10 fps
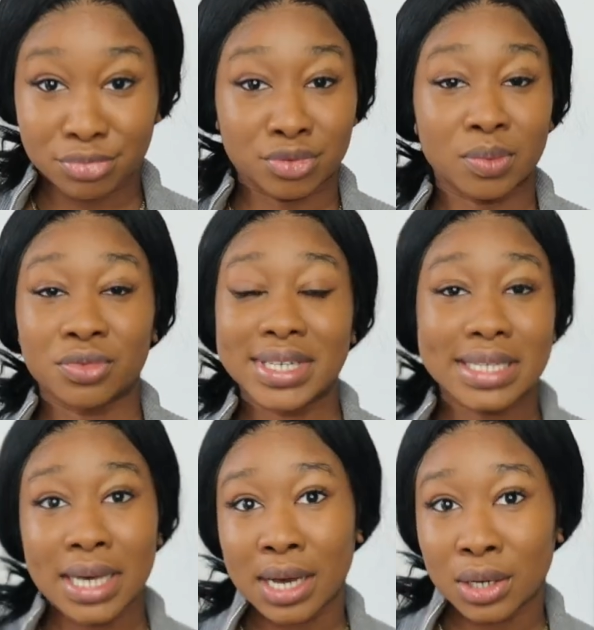from
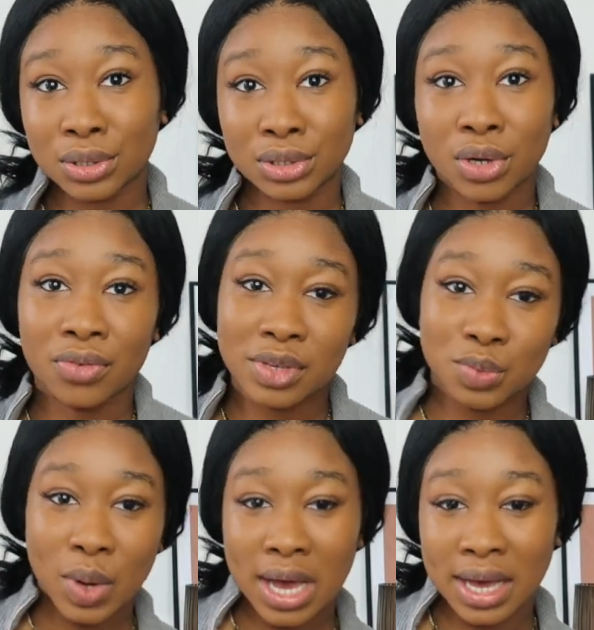retail to
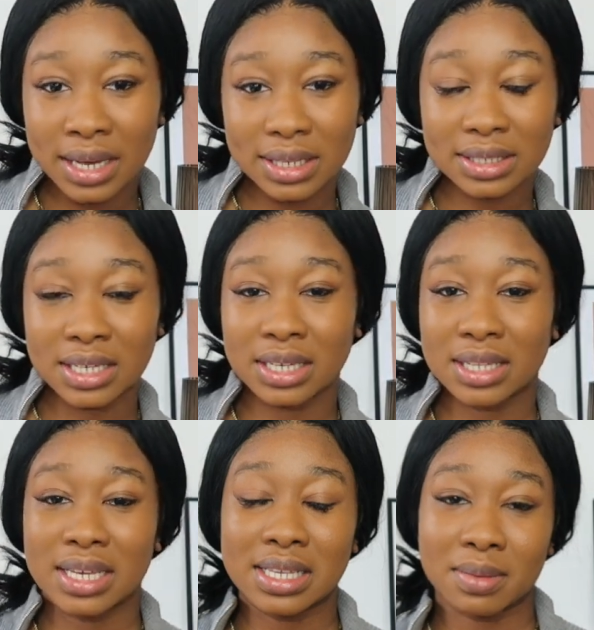office work
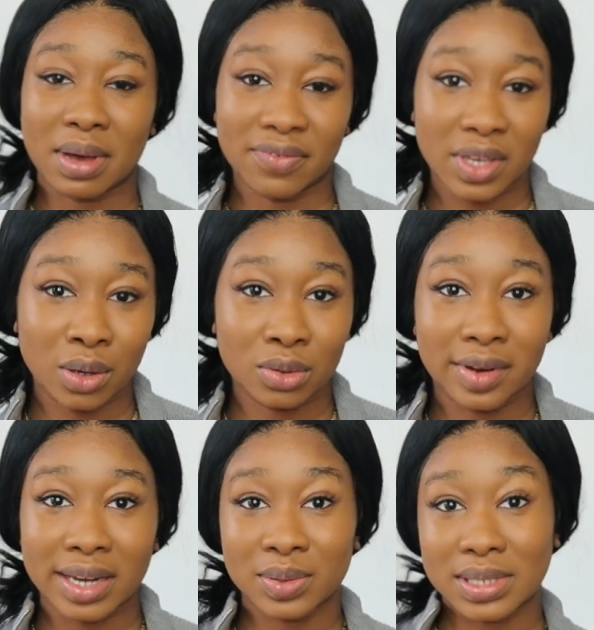to things in my field,
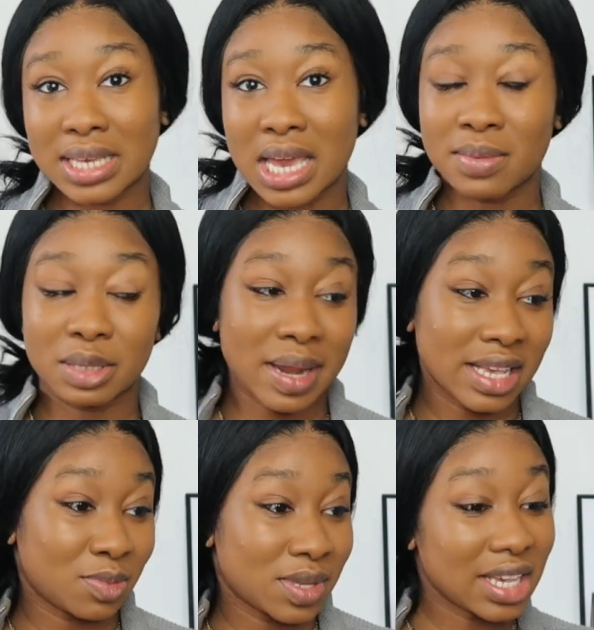graduate schemes,
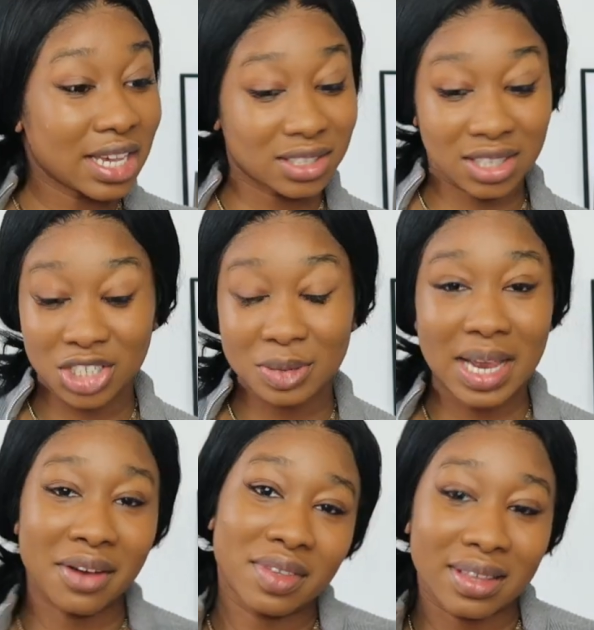placements, internships,
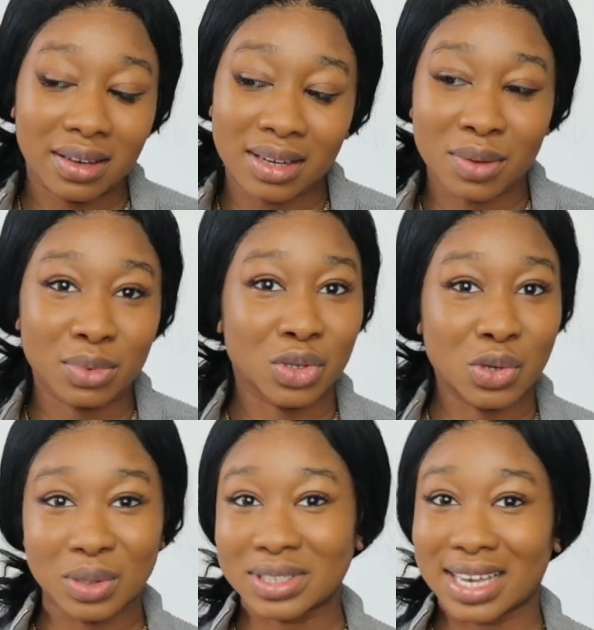everything, and I was
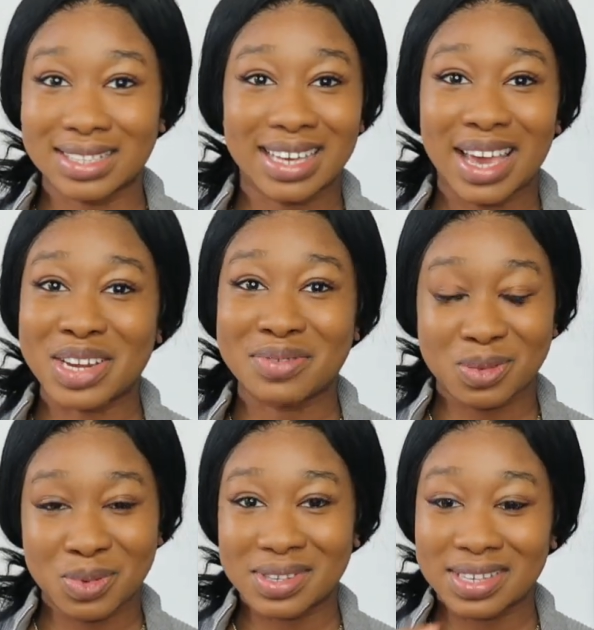not getting any
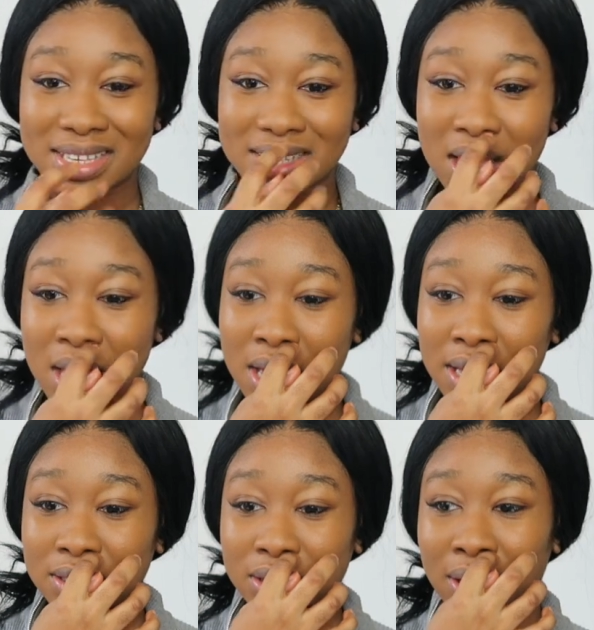responses.
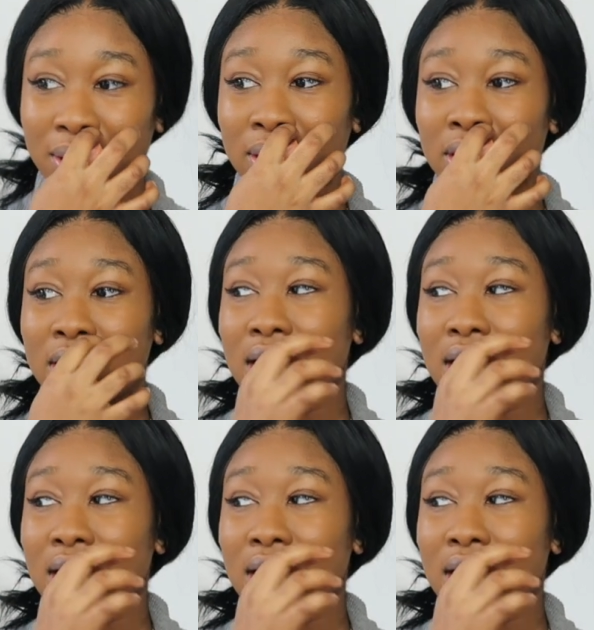So